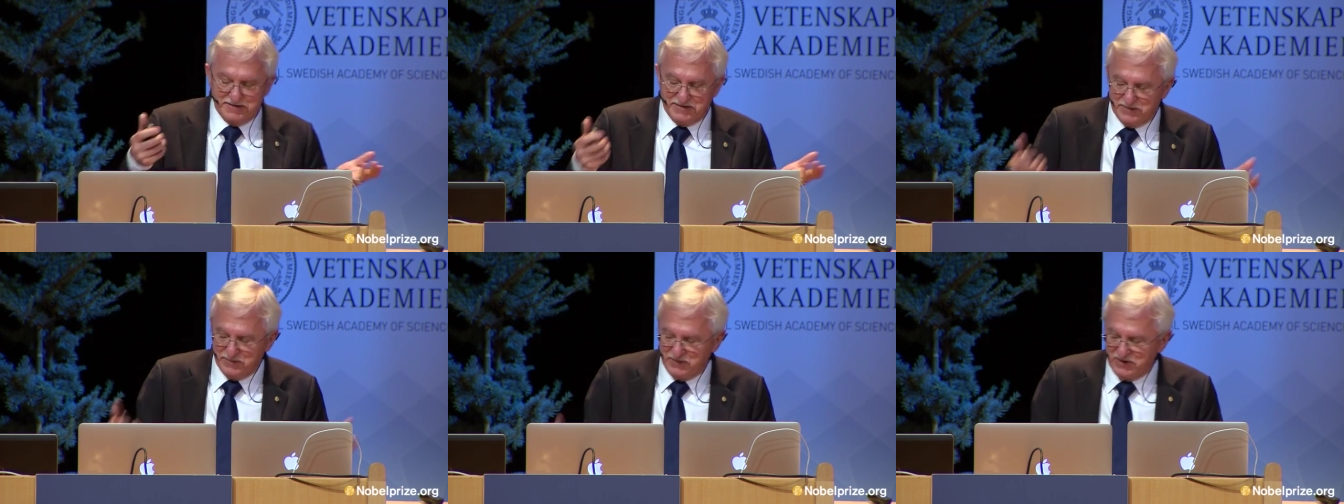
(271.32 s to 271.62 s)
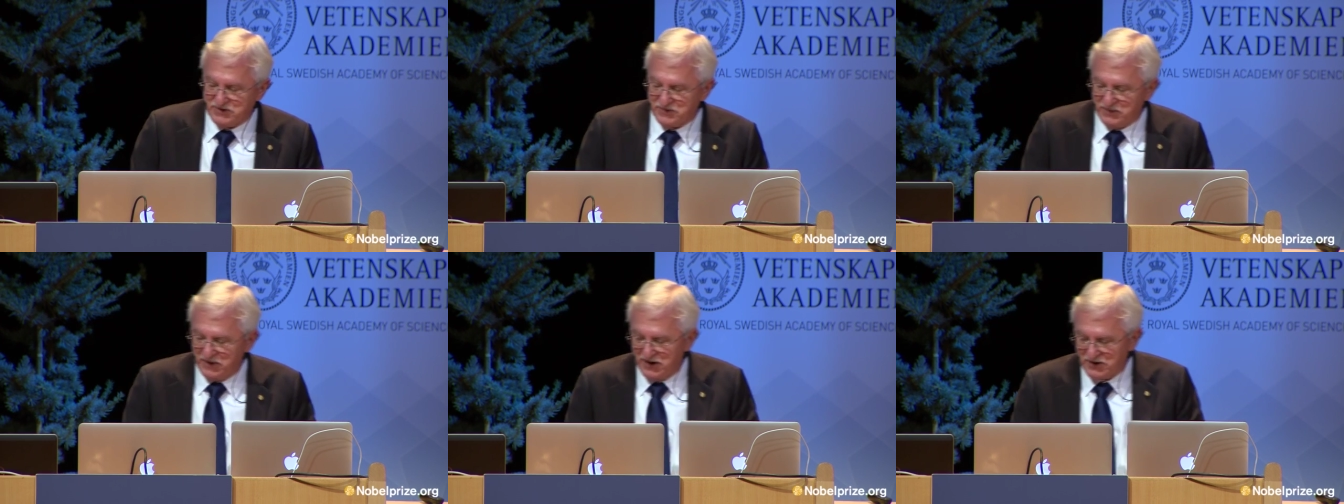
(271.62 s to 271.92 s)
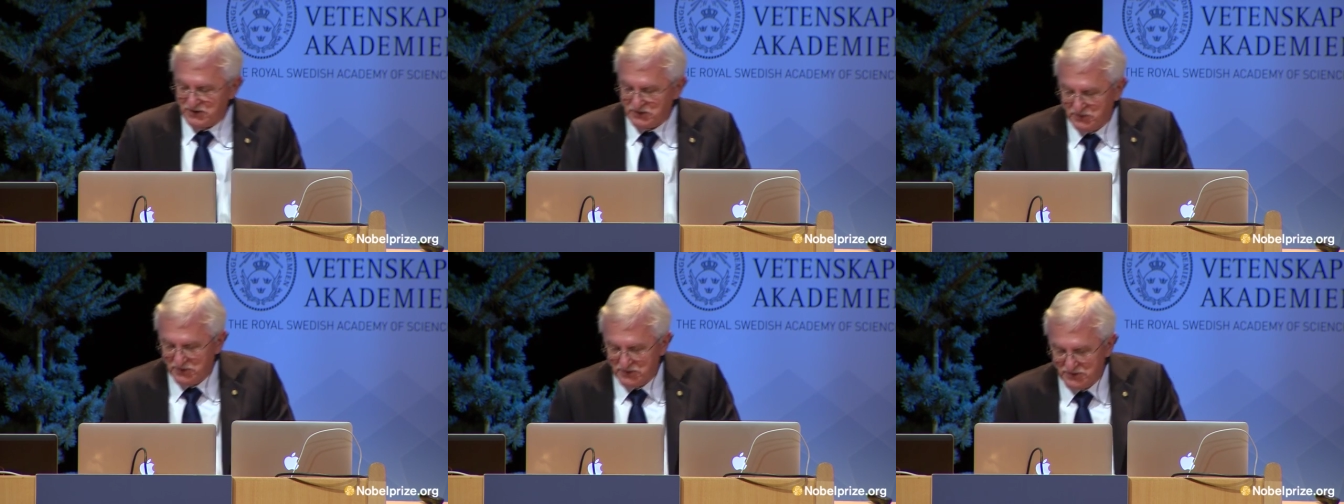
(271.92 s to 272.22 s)
the
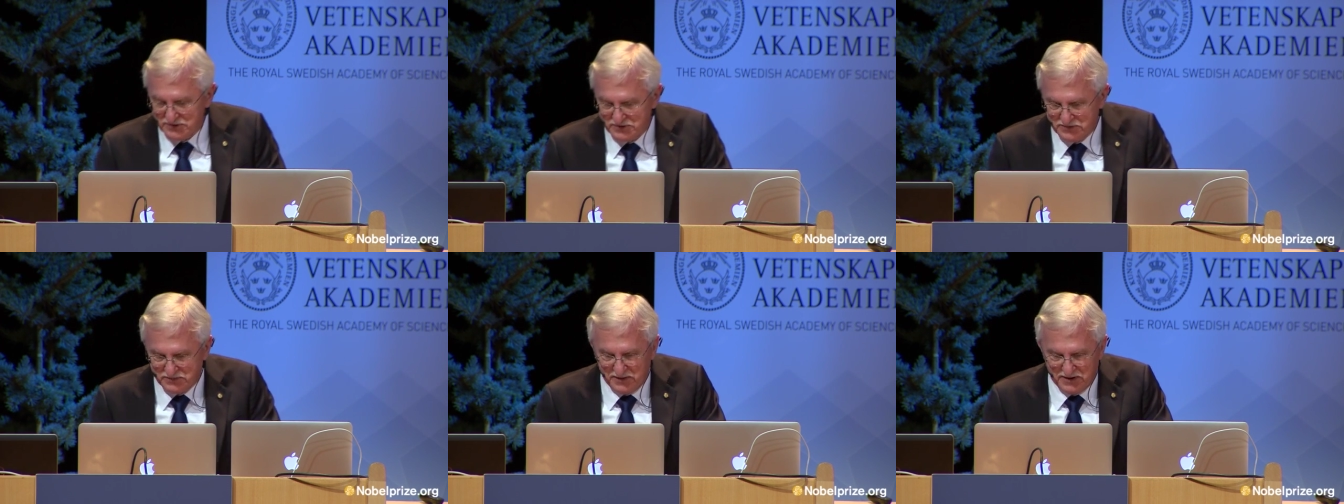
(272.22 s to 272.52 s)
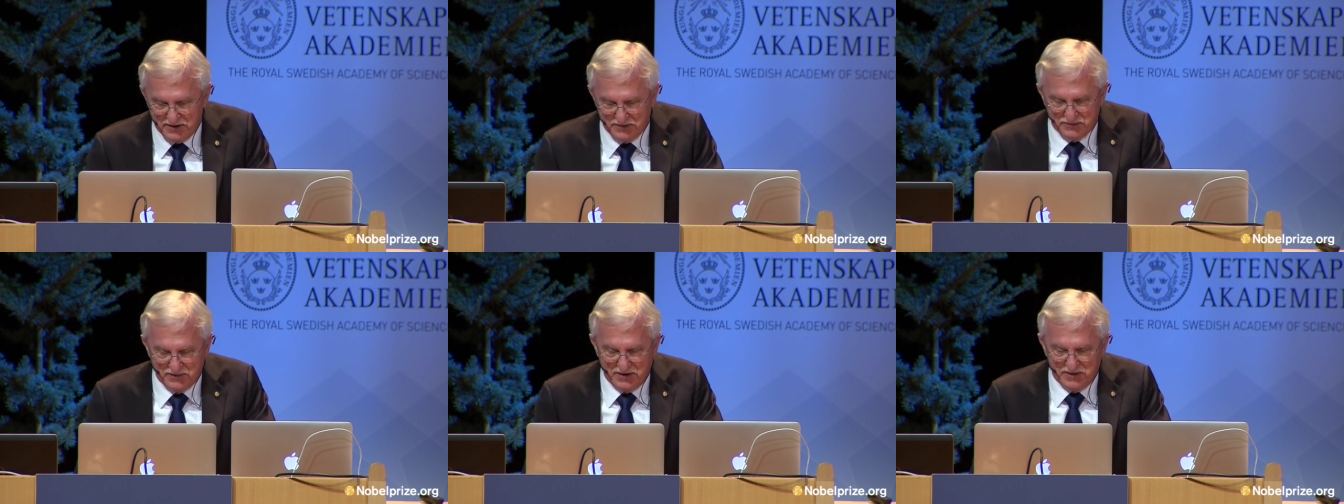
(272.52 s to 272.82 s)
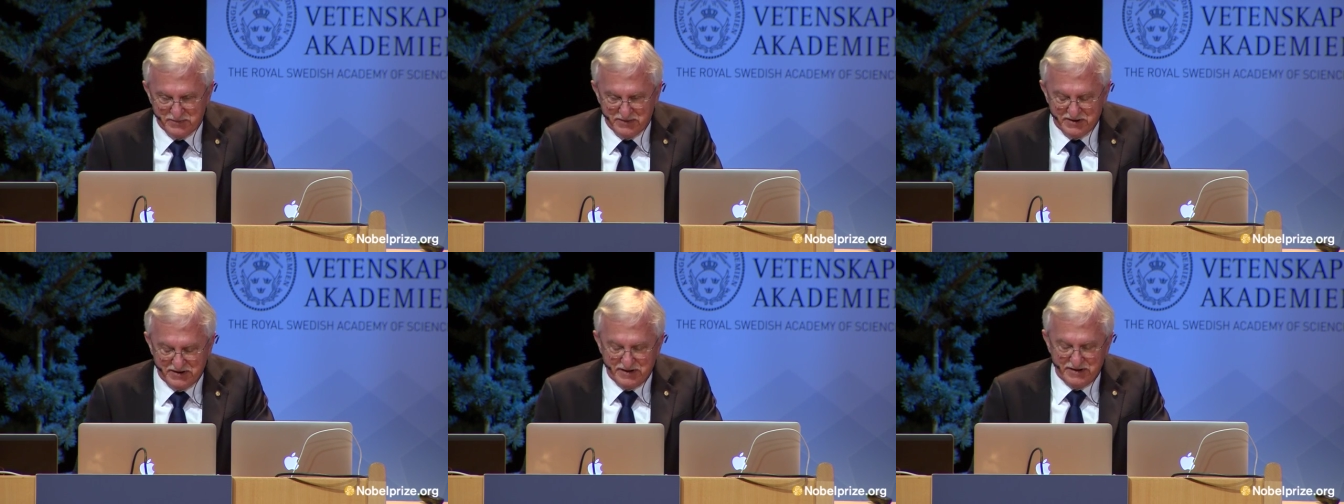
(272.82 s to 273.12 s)
mismatch produced by the
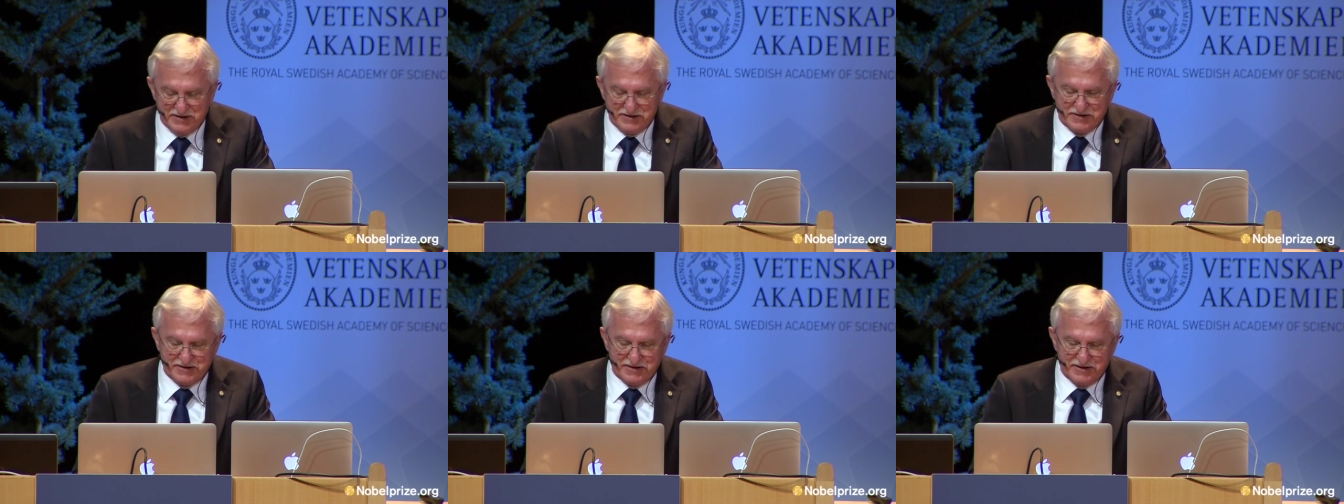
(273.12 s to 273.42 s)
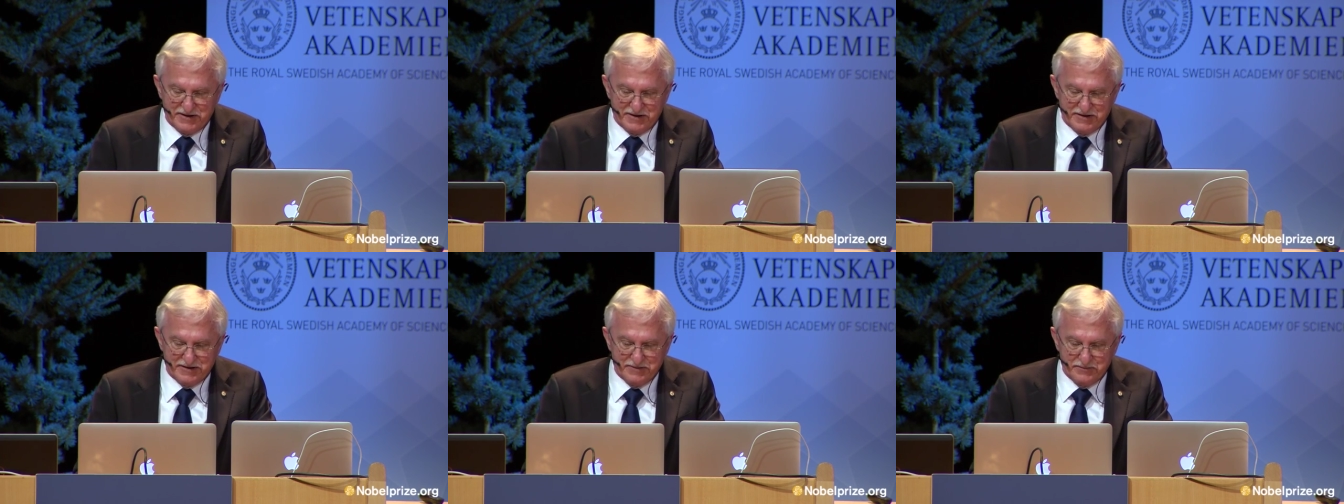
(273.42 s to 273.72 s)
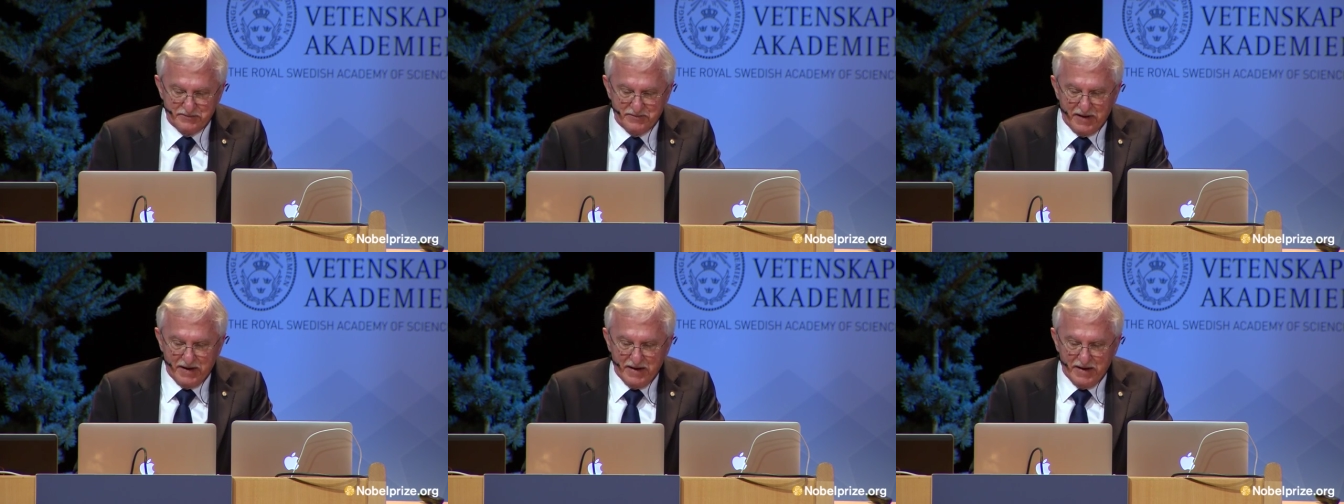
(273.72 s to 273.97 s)
replication error,